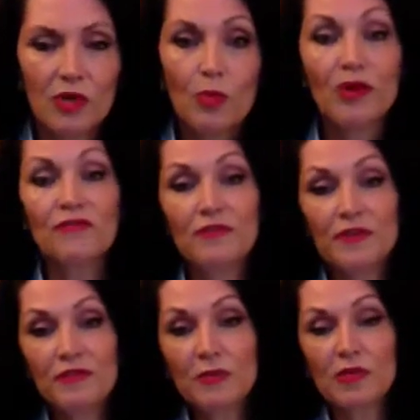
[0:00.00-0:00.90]
What if
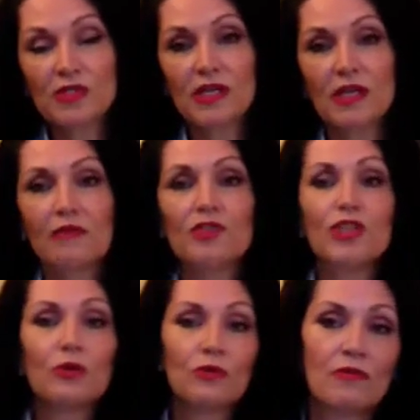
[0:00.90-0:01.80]
50% of
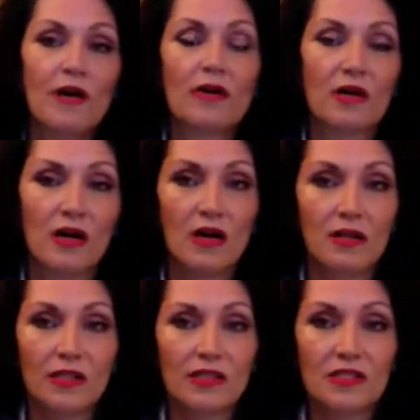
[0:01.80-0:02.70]
children of
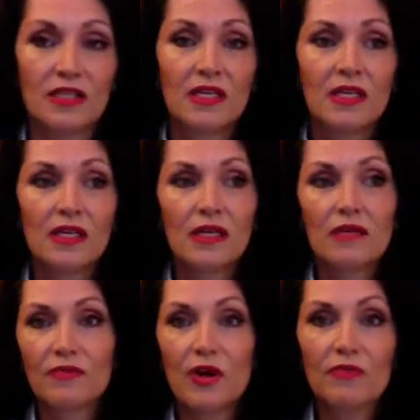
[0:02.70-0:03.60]
alcoholics get
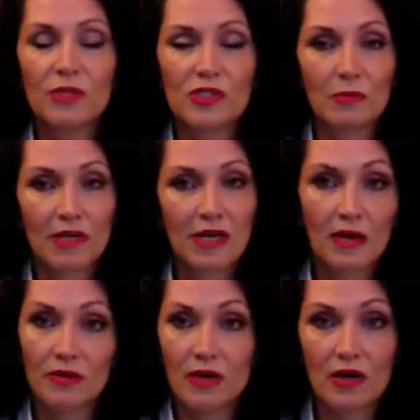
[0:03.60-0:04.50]
involved with somebody
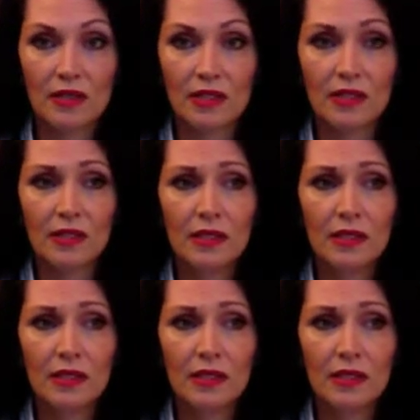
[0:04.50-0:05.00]
alcoholic?